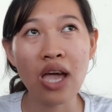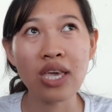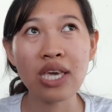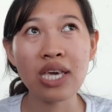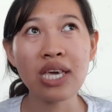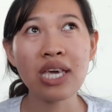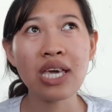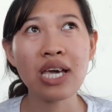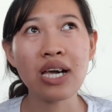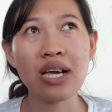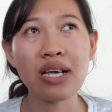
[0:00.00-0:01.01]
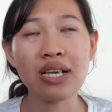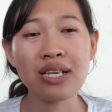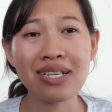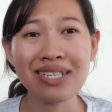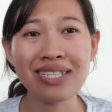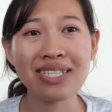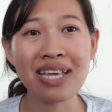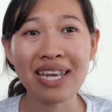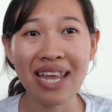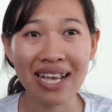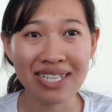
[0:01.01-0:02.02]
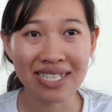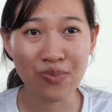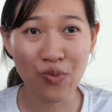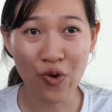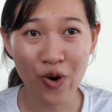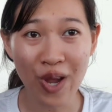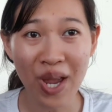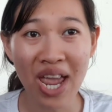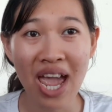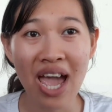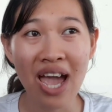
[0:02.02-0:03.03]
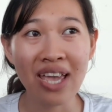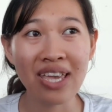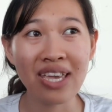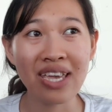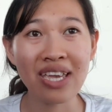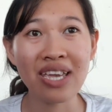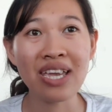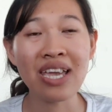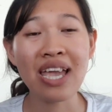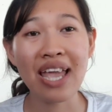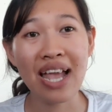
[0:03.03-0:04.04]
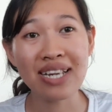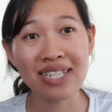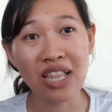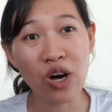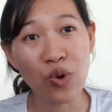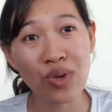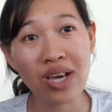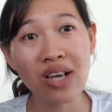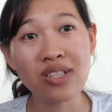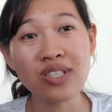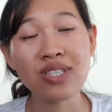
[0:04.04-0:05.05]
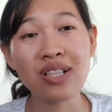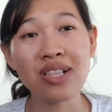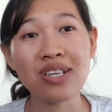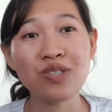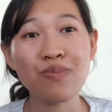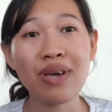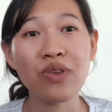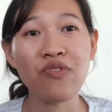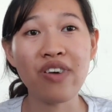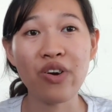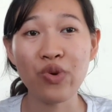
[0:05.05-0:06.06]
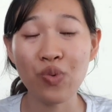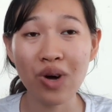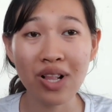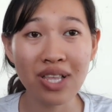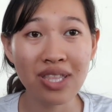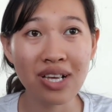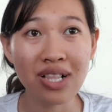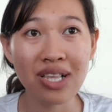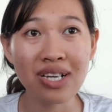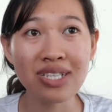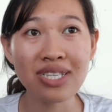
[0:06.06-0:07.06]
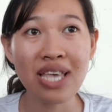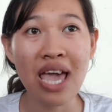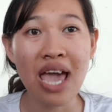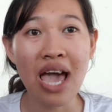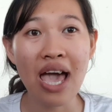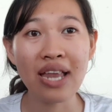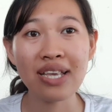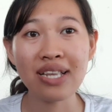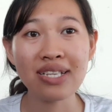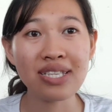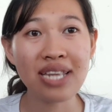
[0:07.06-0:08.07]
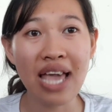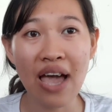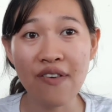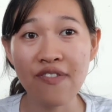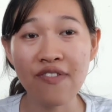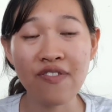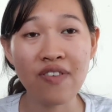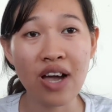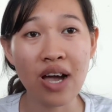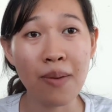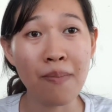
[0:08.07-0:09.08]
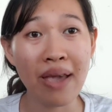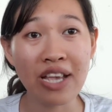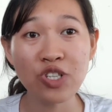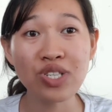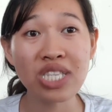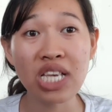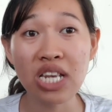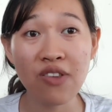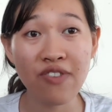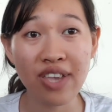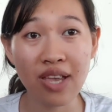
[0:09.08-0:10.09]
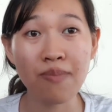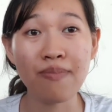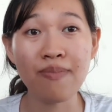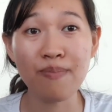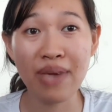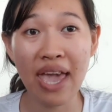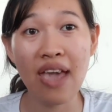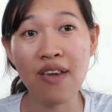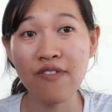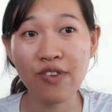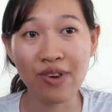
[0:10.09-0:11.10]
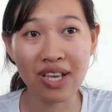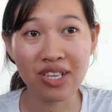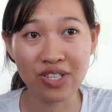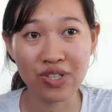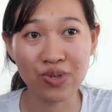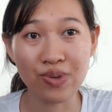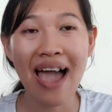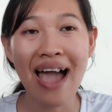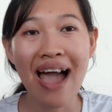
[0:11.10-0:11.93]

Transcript: He is a nice boy. He gets along with other classmates very well in the class, and he doesn't have a major significant behavior issue.